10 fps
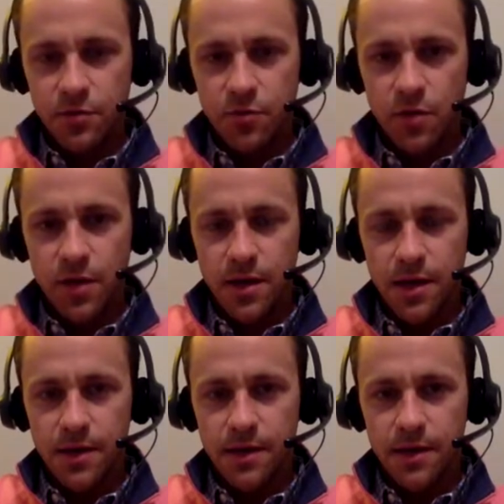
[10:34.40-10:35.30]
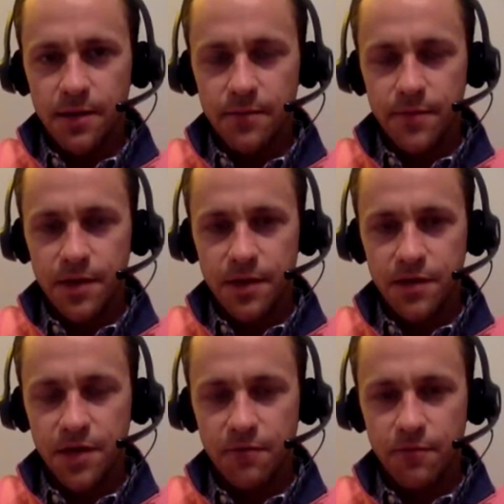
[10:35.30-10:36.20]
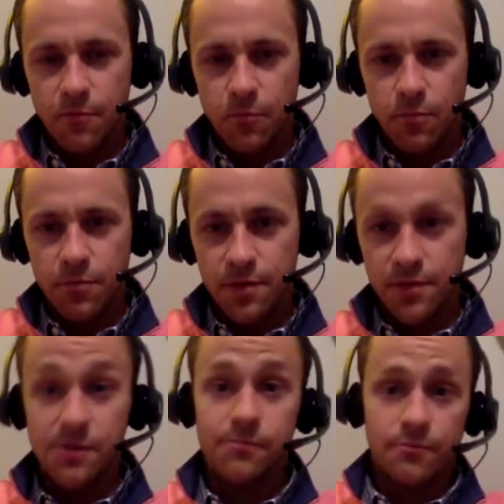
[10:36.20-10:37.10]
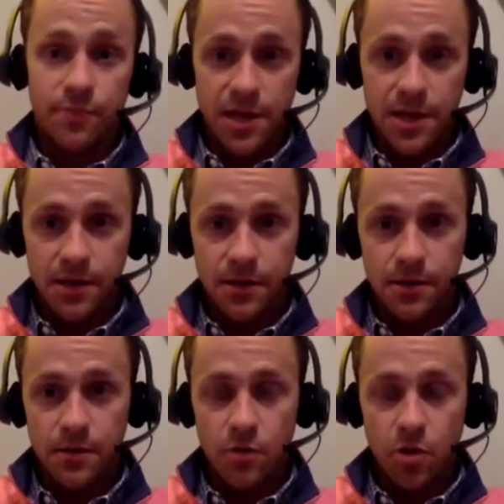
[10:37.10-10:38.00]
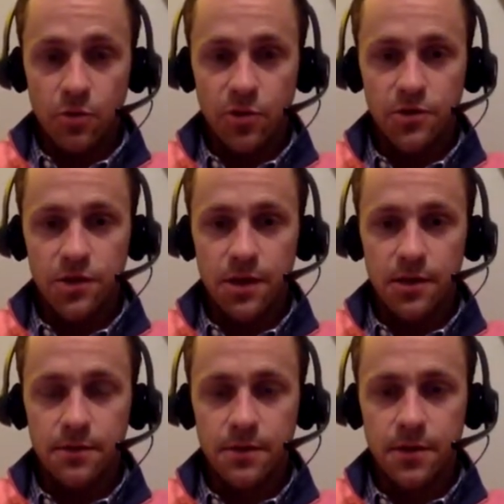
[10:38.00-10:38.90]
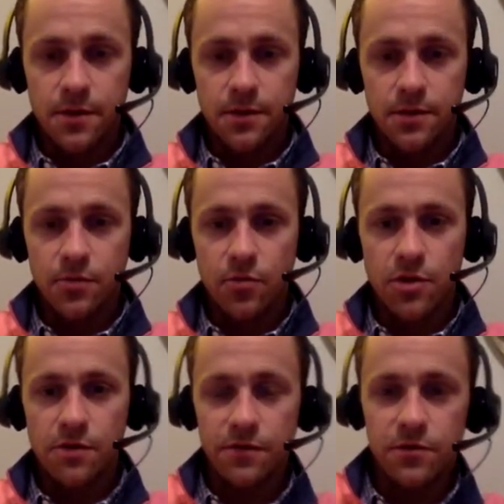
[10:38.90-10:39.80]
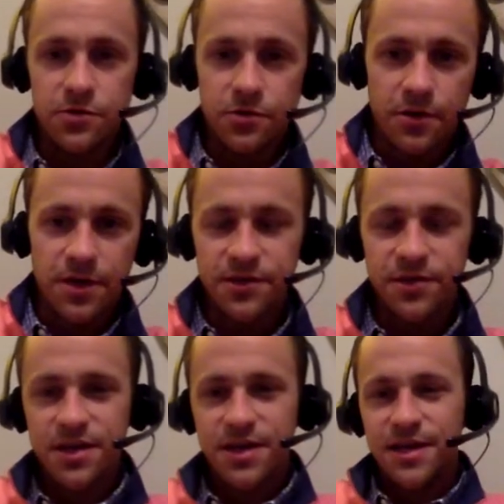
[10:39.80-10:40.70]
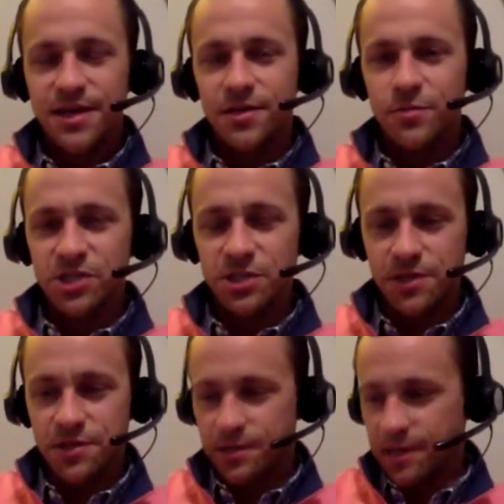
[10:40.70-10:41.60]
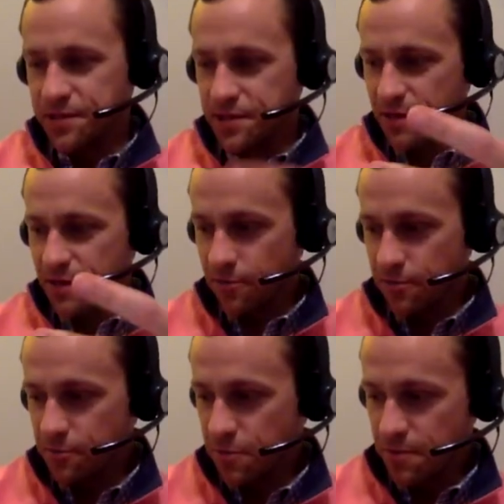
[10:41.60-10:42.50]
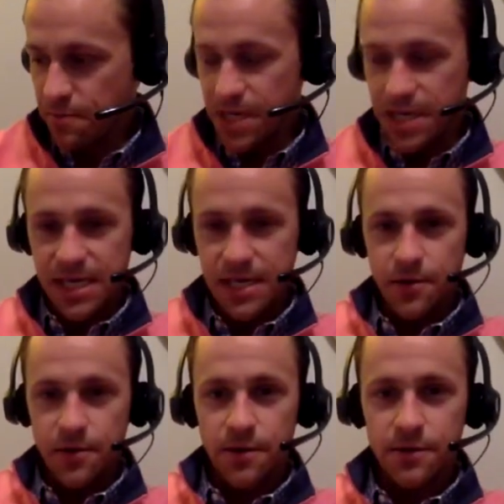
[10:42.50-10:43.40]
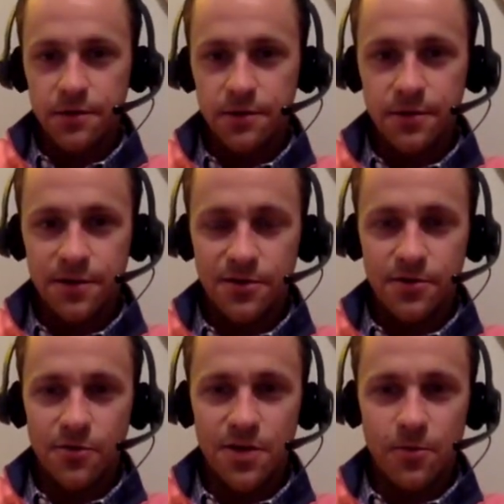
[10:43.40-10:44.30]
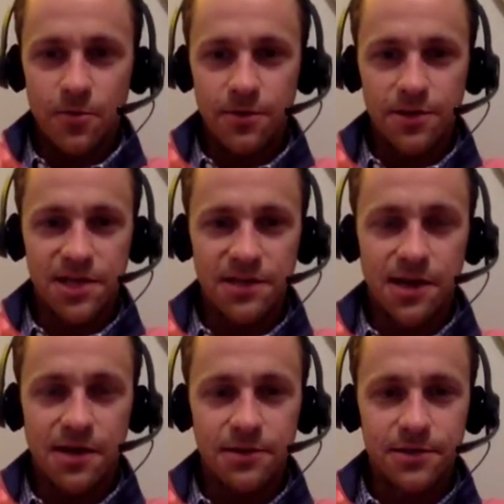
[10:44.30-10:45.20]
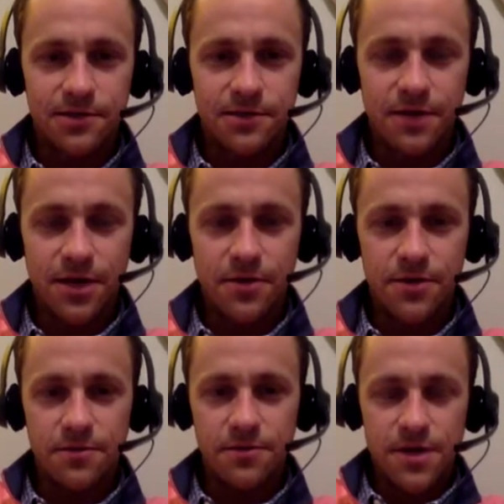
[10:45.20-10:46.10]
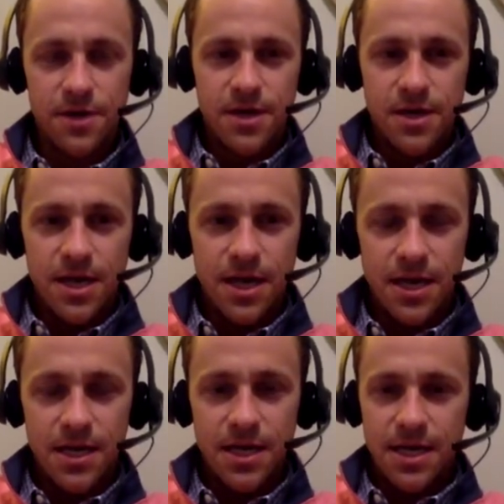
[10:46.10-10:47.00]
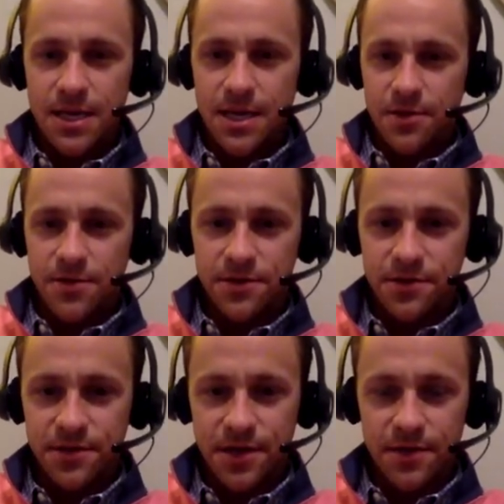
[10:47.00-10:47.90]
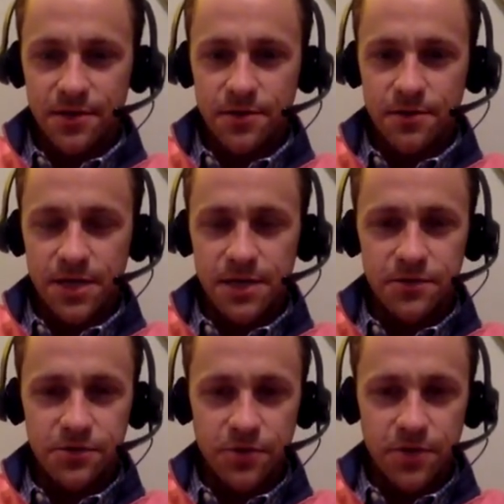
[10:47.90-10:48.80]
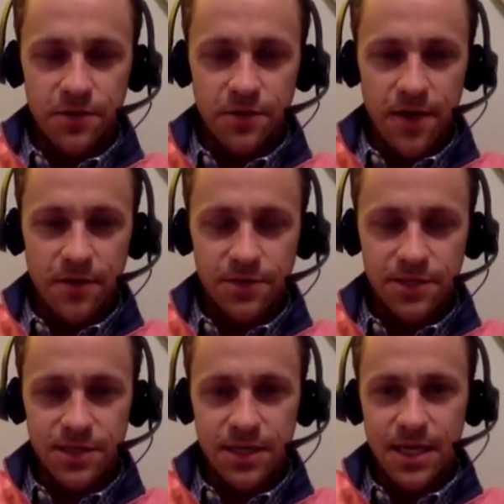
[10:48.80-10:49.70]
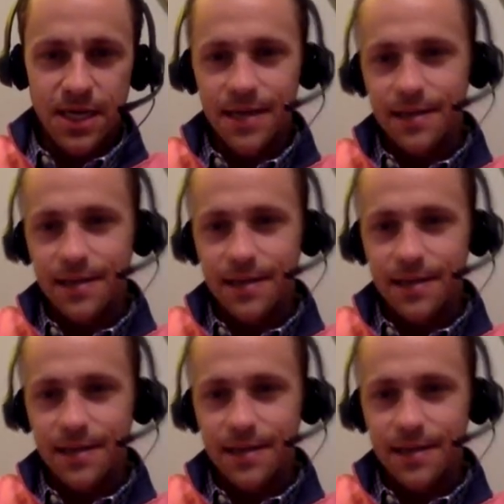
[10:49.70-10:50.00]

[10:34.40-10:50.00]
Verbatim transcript: point. I, um, it's kind of something I'm planning a, a blog post on uh, some point in the future is, especially this lesson I've learned with my knee here is, you know, you only get one set of tires, you know, mm. you, and, you know, these, uh, your knees, your joints, your ankles, uh,